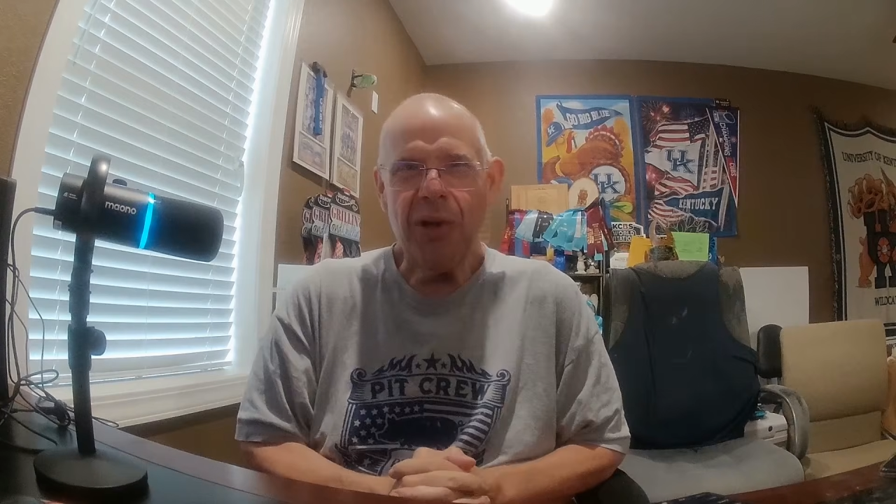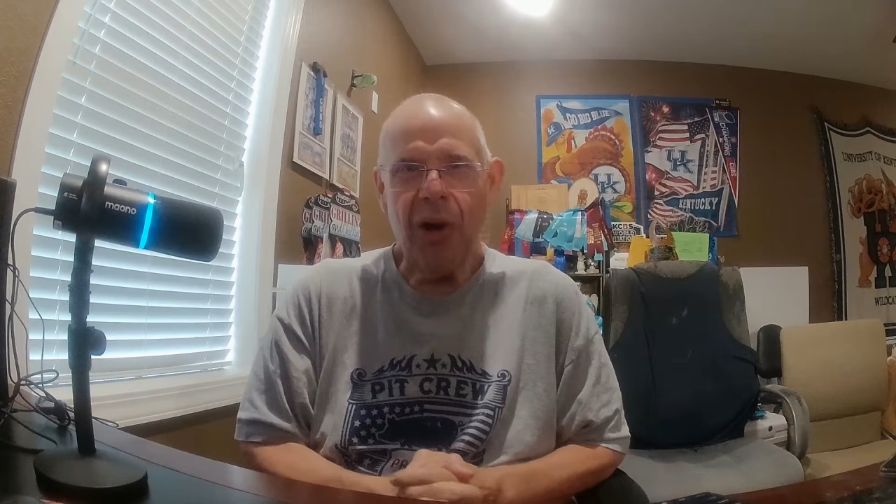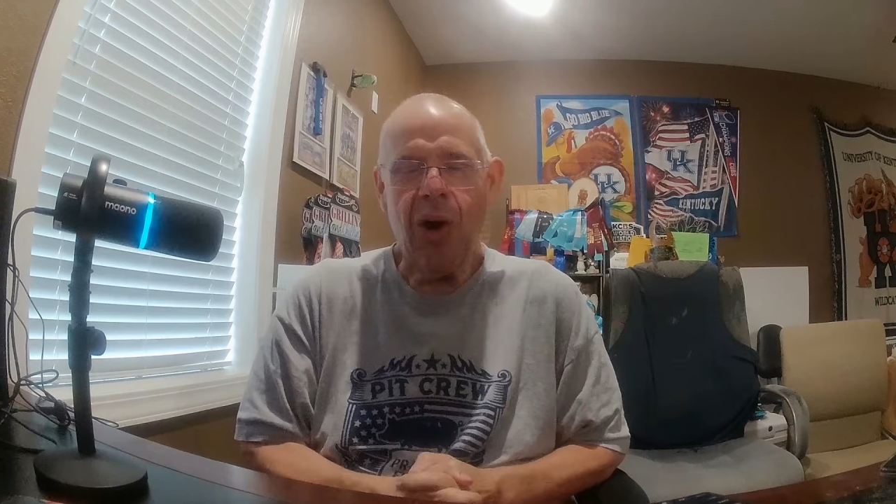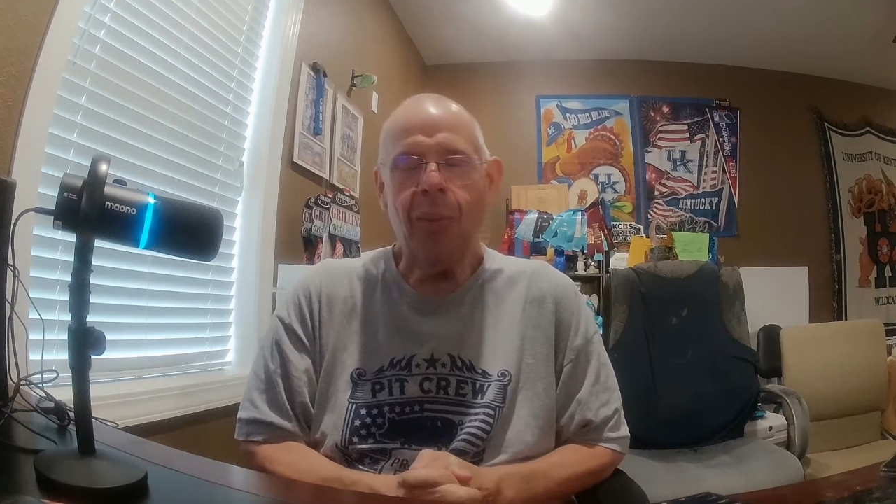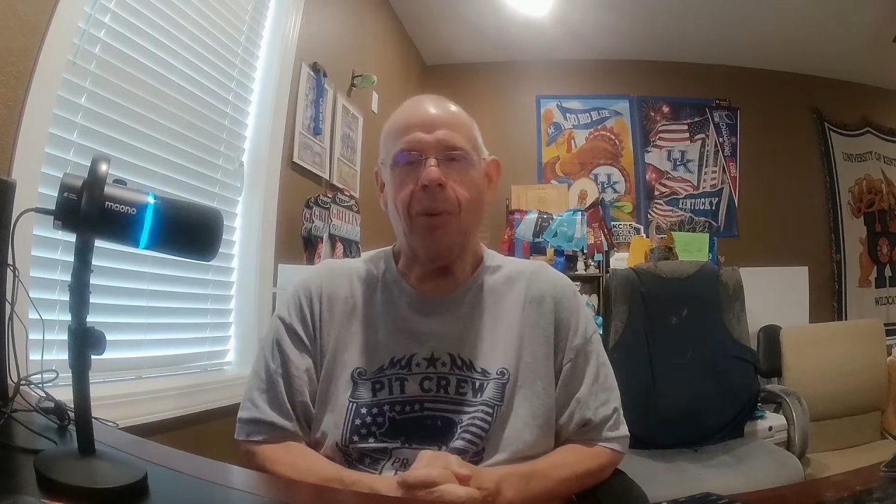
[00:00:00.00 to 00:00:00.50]

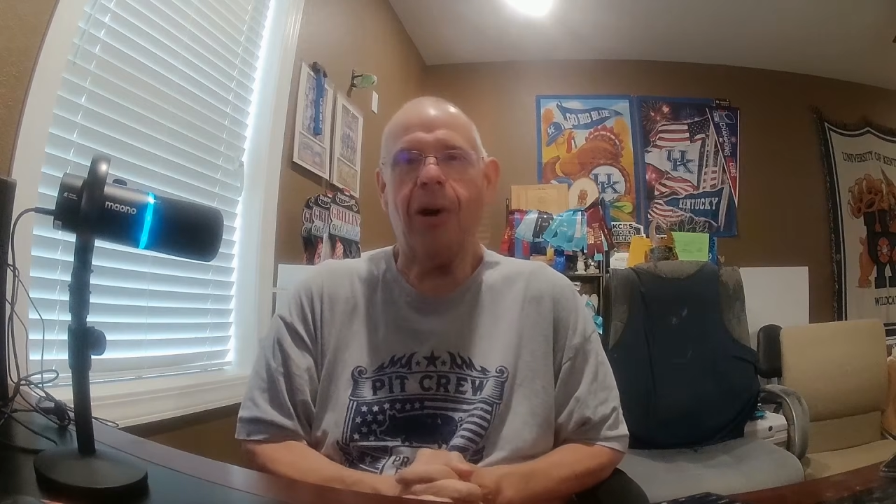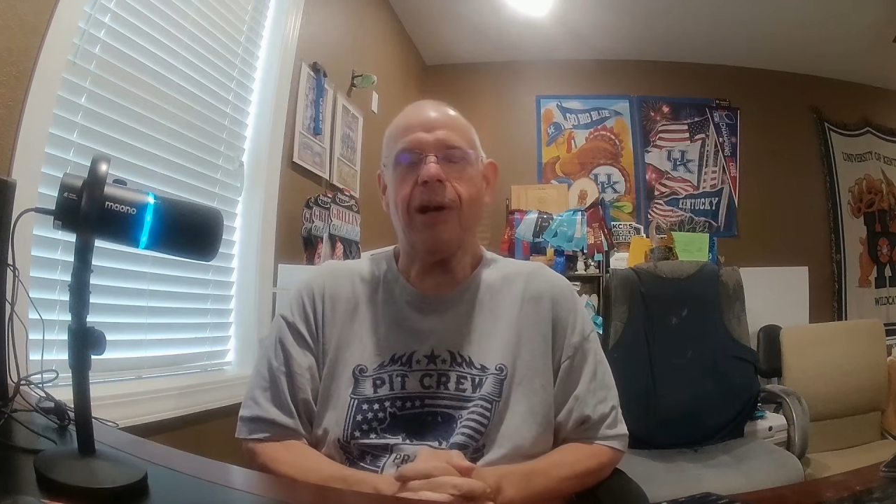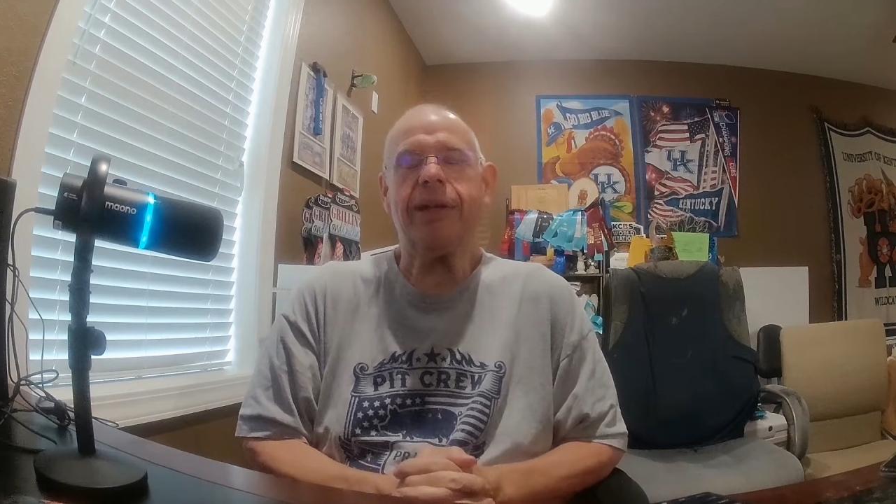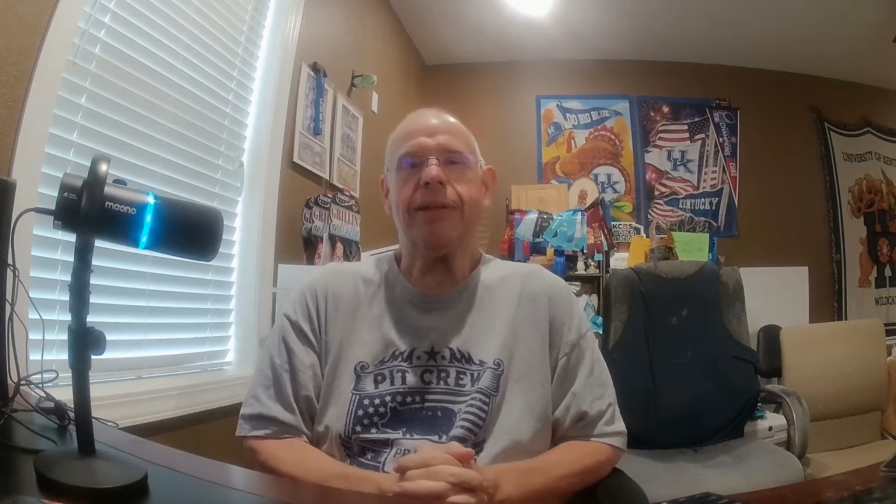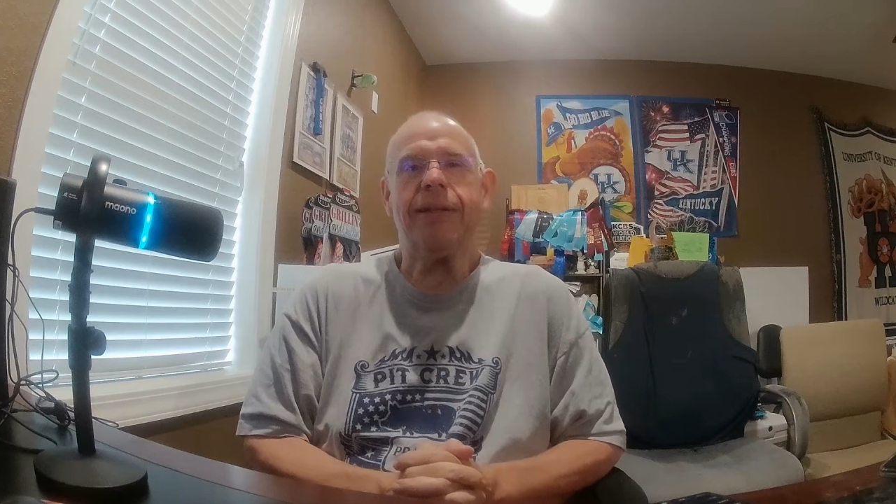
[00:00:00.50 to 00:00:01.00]

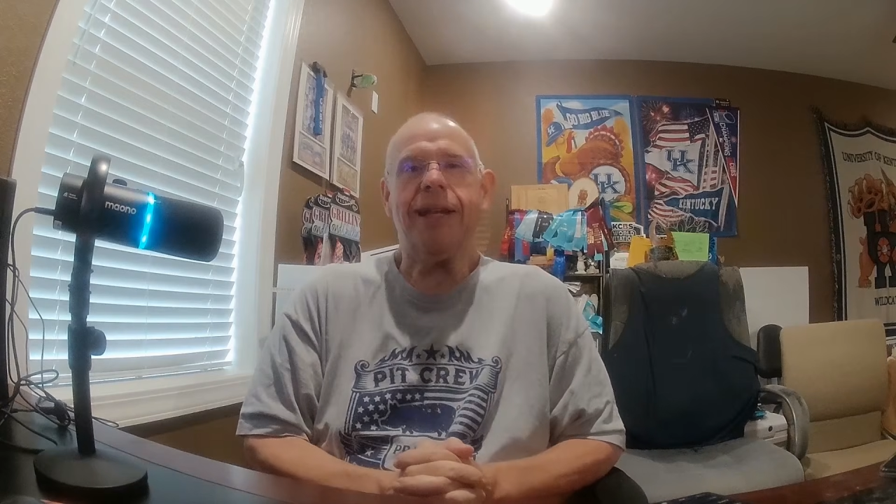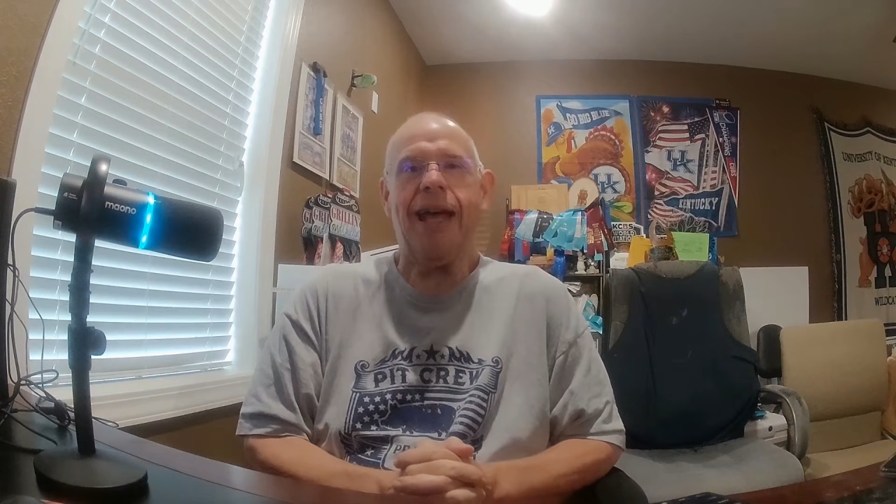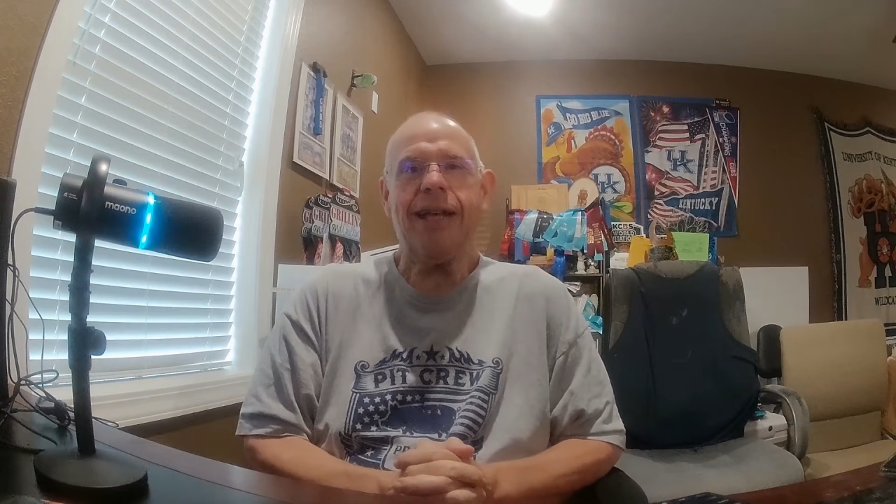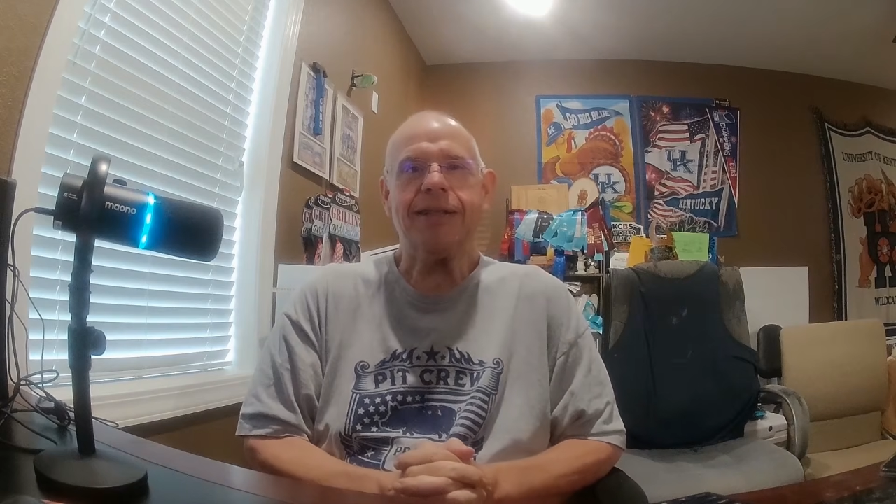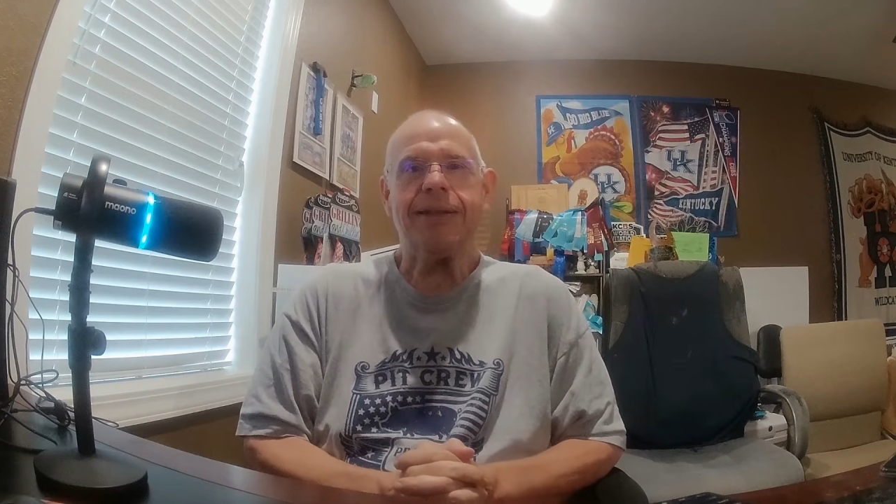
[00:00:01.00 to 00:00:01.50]
homework,
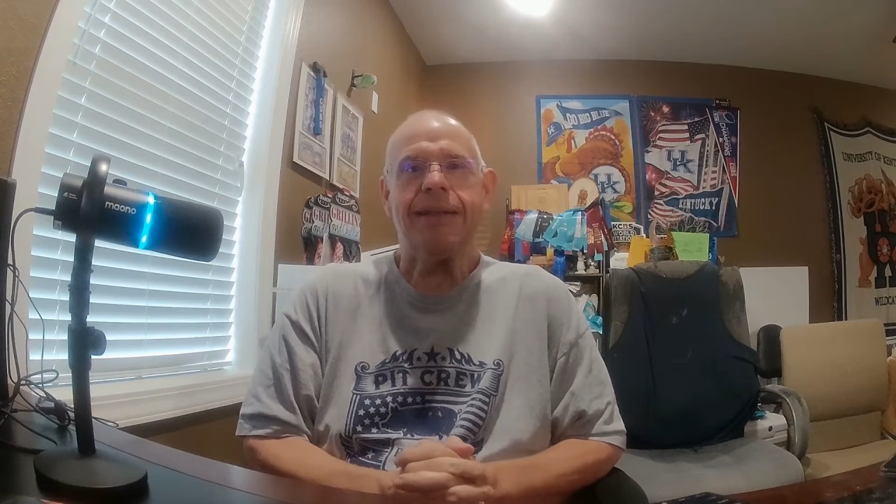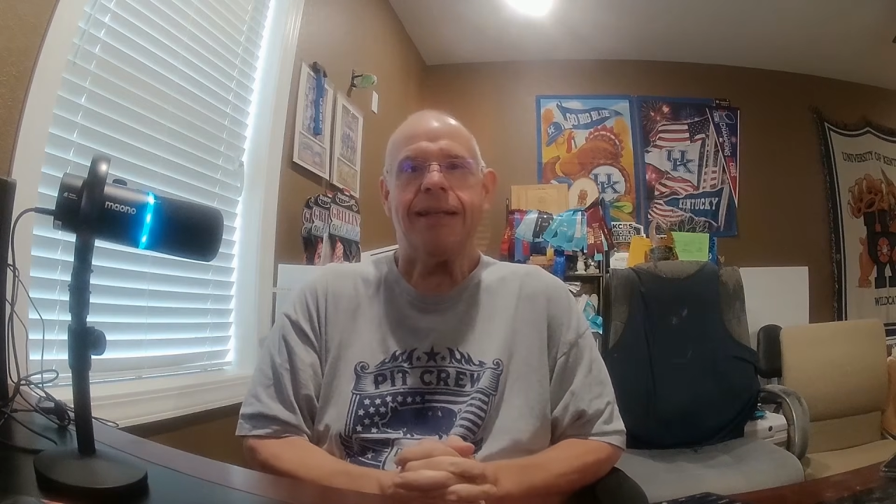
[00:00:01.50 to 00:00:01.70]
guys.